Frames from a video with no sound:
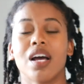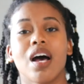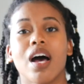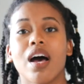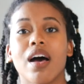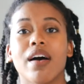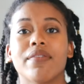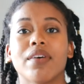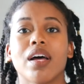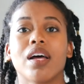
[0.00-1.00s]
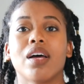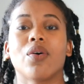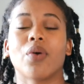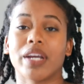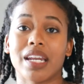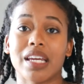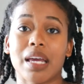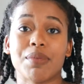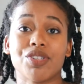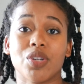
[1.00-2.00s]
of organic
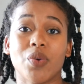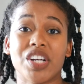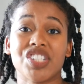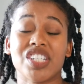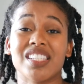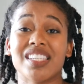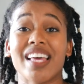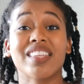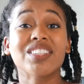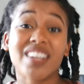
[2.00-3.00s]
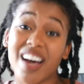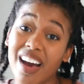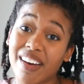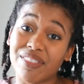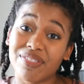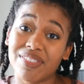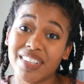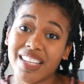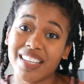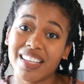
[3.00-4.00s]
chemistry questions, and they're tough.
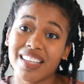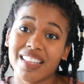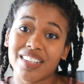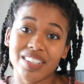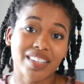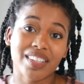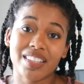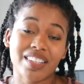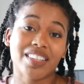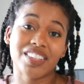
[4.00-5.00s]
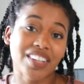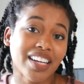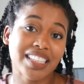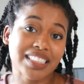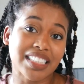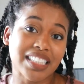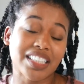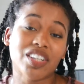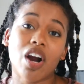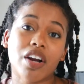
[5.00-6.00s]
They're not easy.
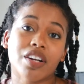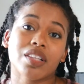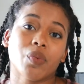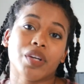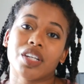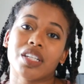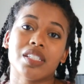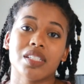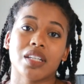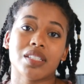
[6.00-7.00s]
They're harder than what you're going to see on the